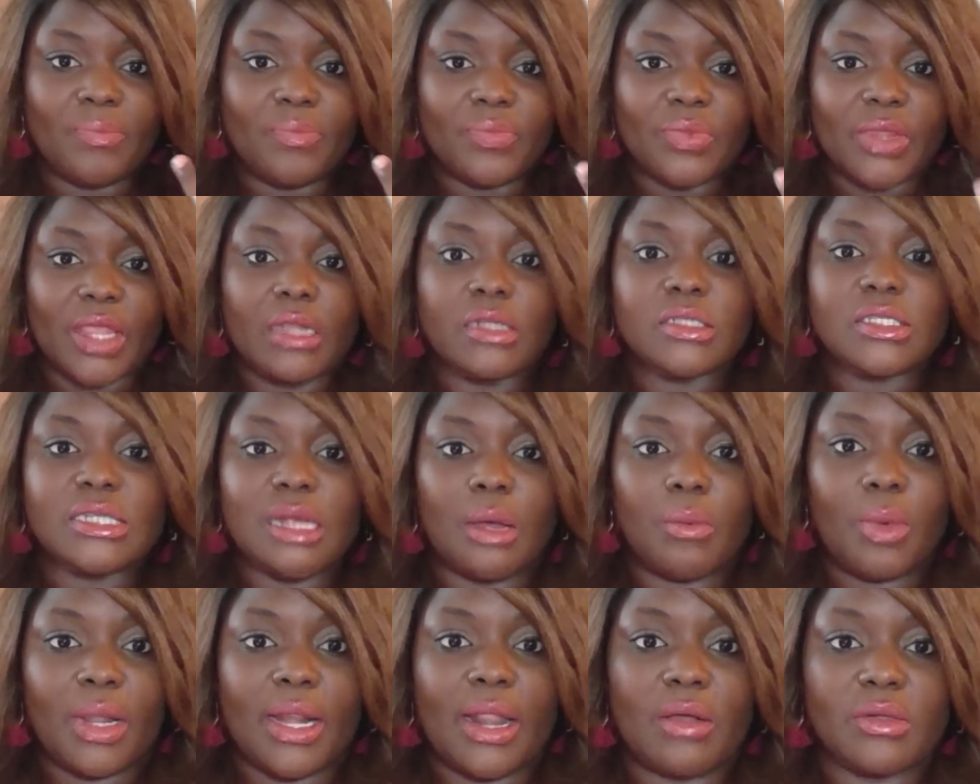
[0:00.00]
in
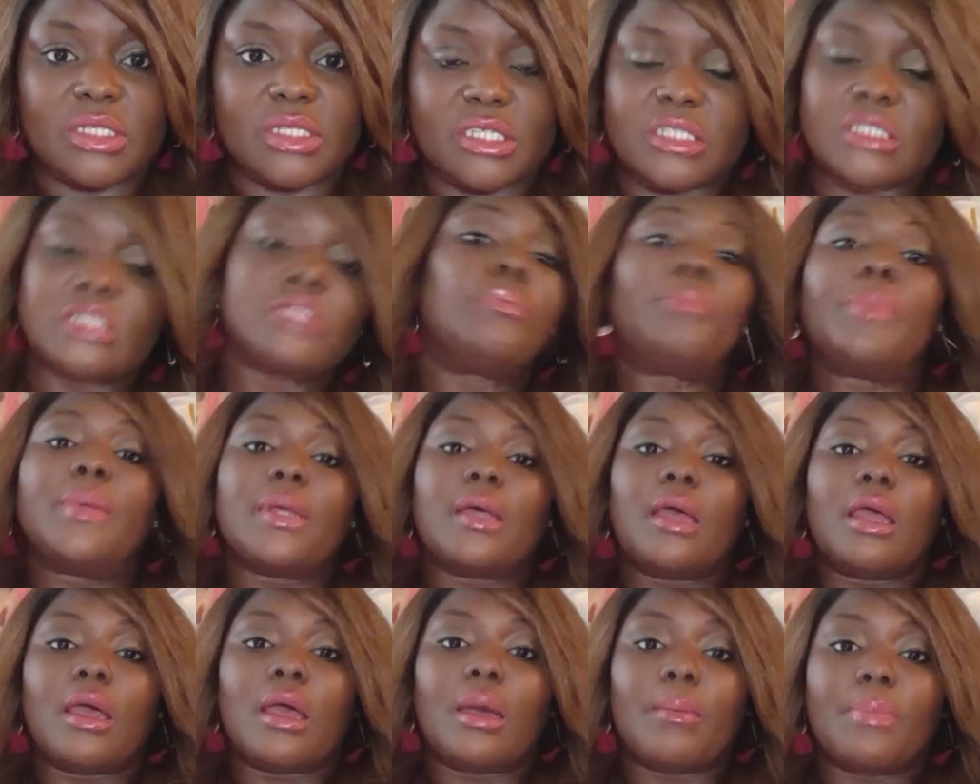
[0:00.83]
someone else's b-
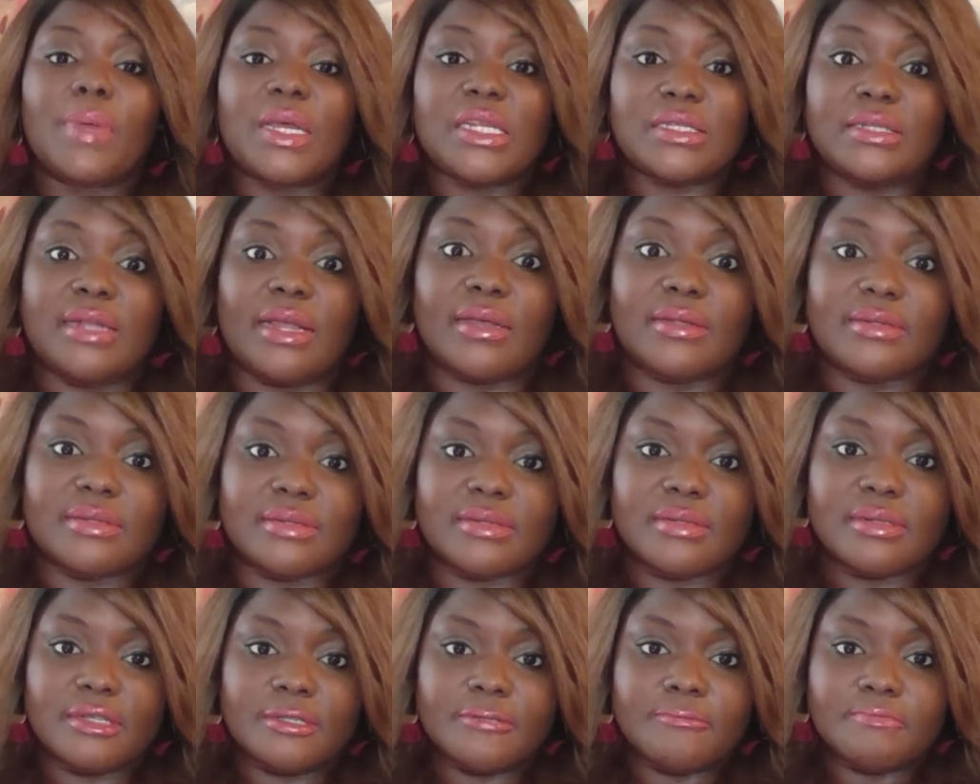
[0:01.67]
business
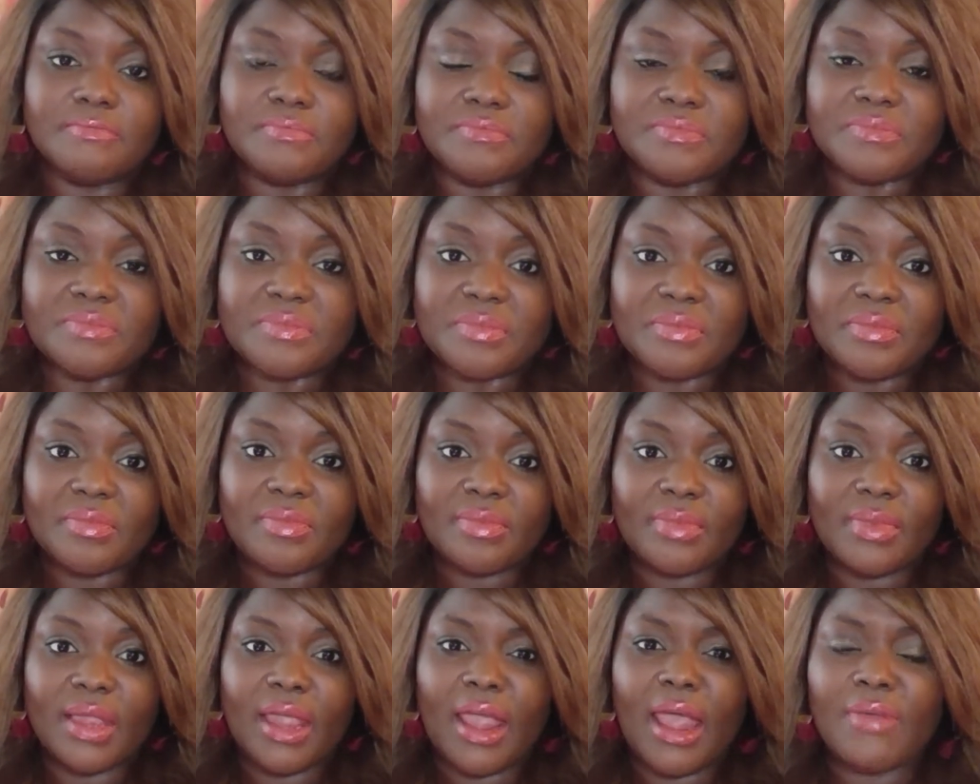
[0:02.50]

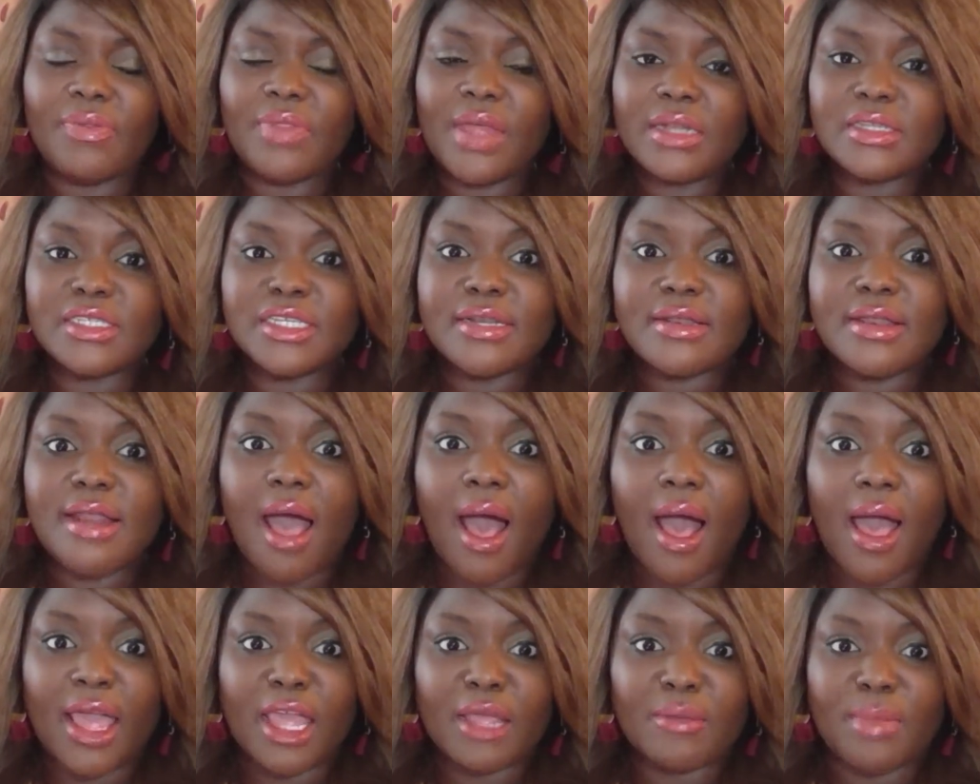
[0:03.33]
and then
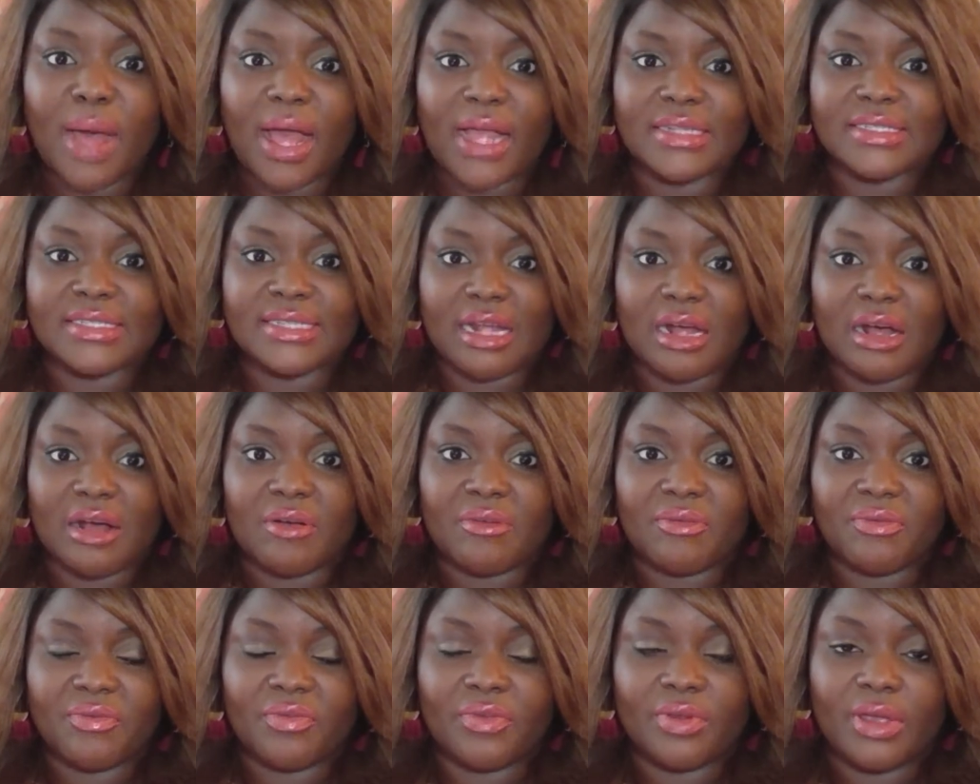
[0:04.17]
denying
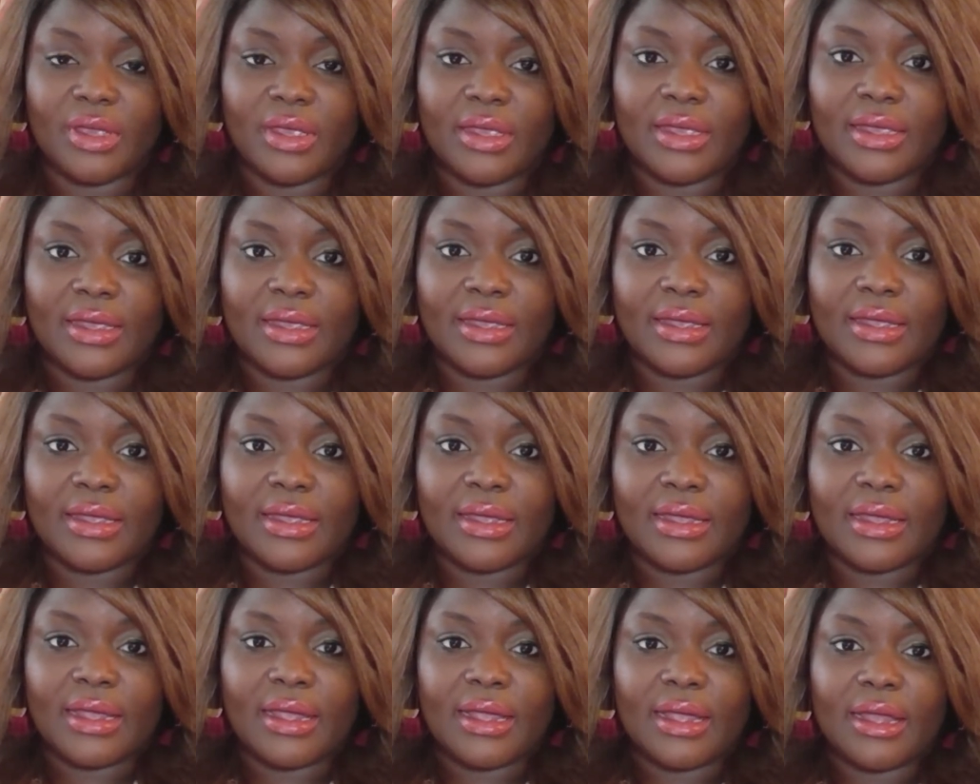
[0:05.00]
myself
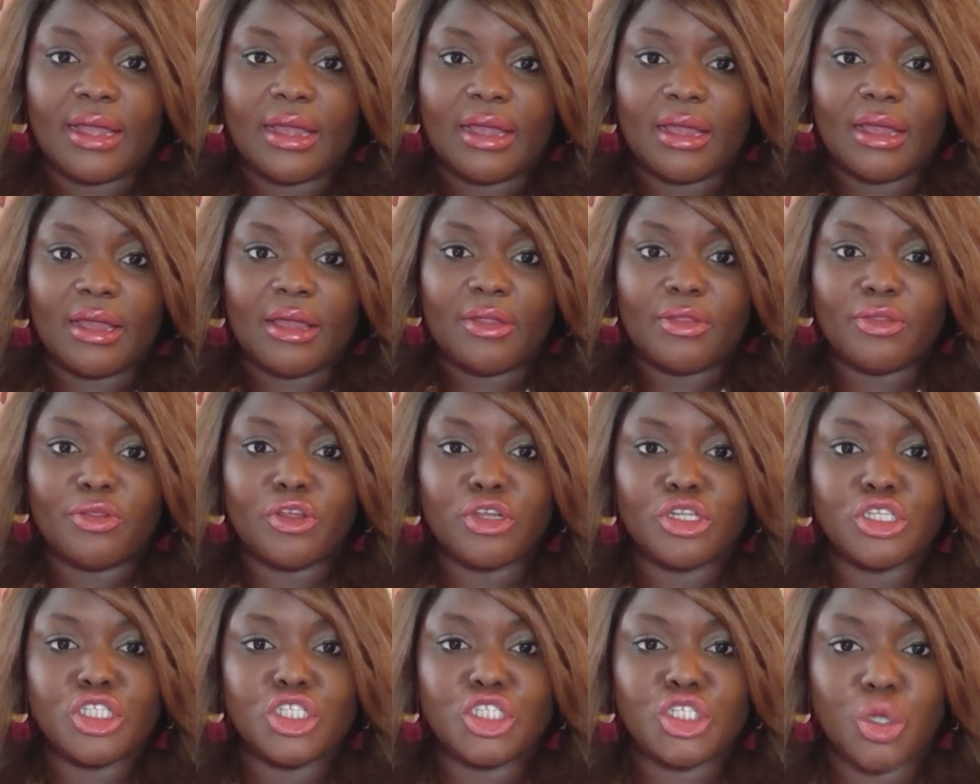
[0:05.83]
the
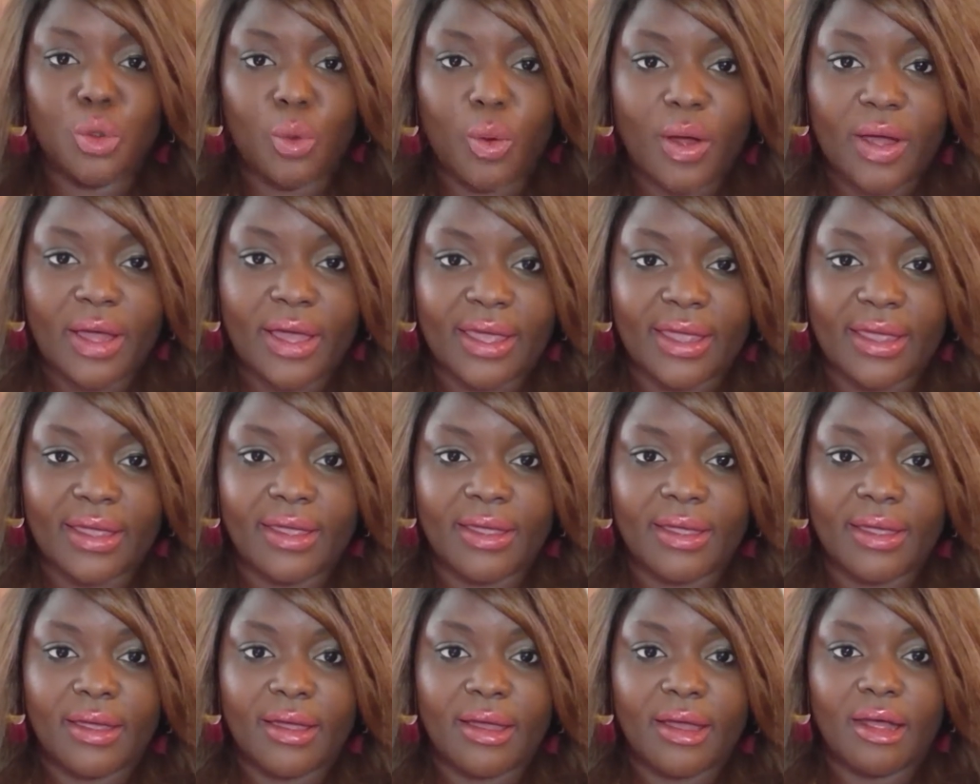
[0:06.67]
joy
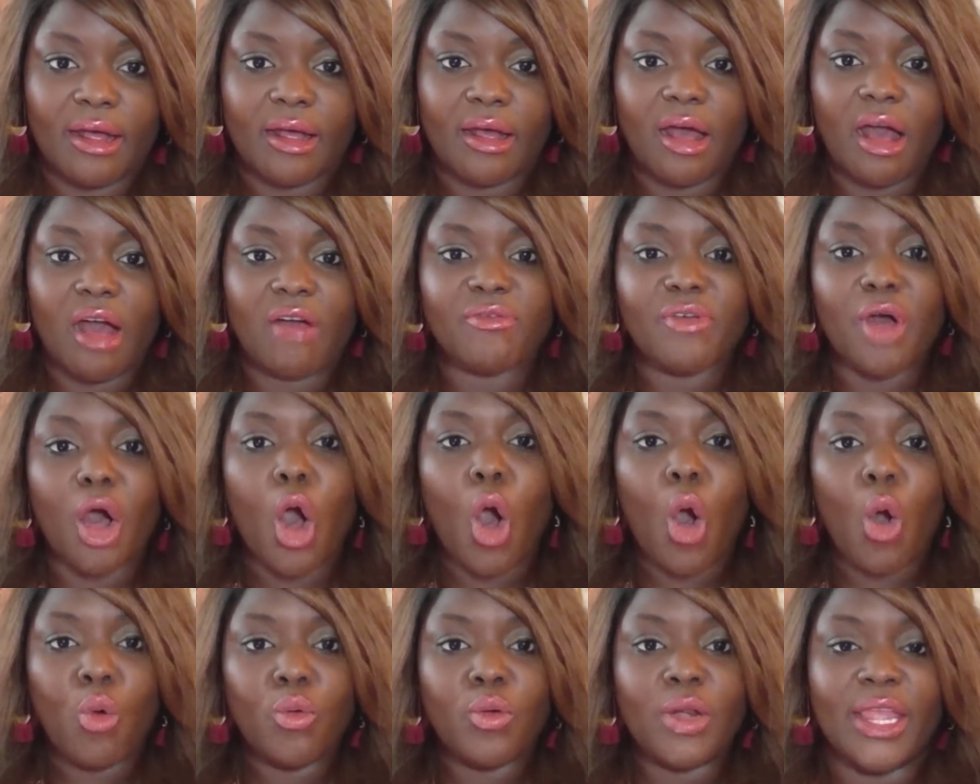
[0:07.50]
of
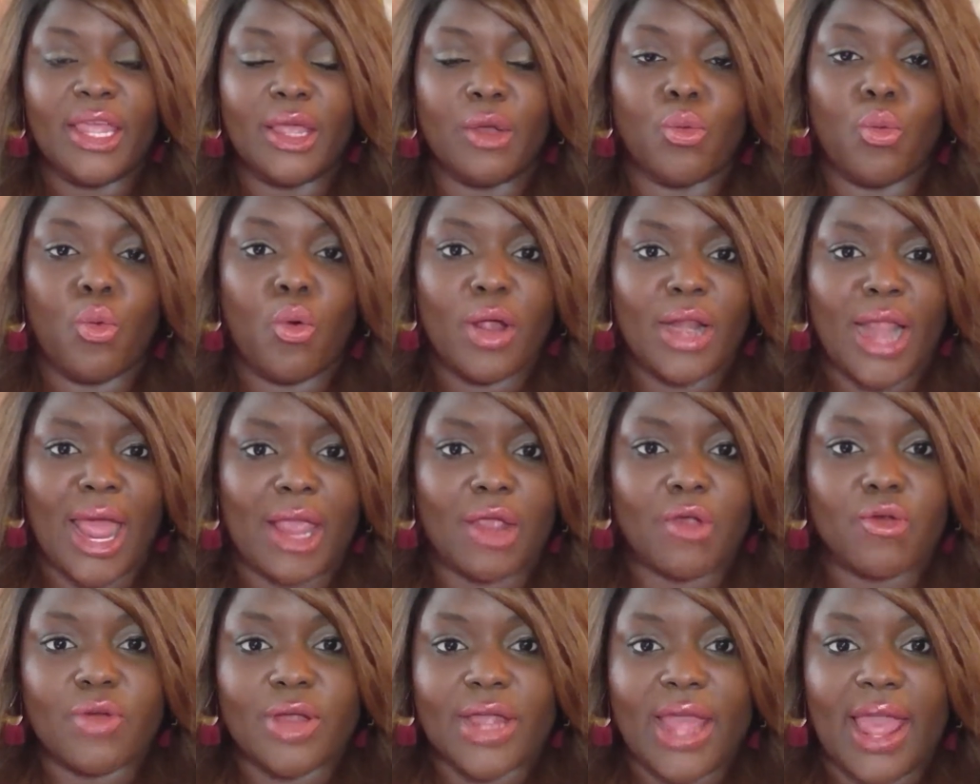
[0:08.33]
owning what I
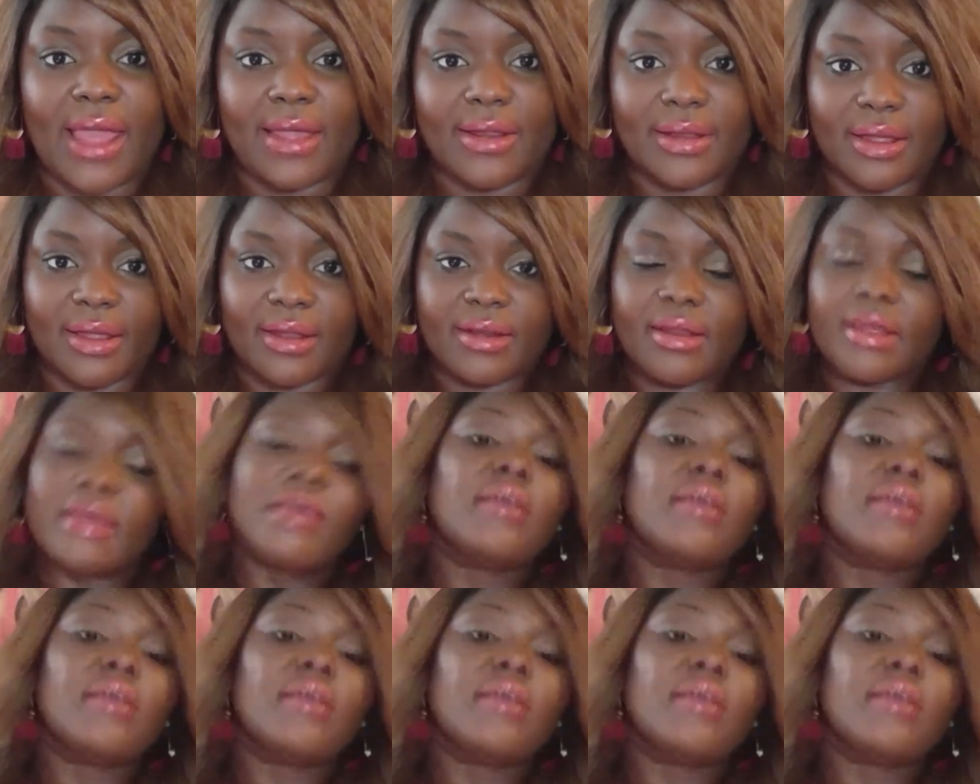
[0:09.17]
created.